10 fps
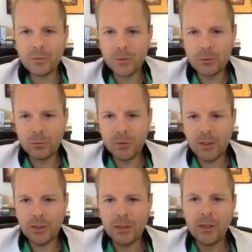which
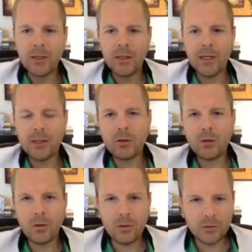we had
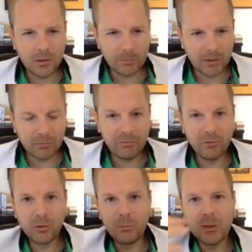called about
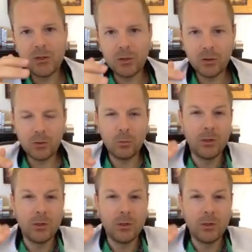4 months ago.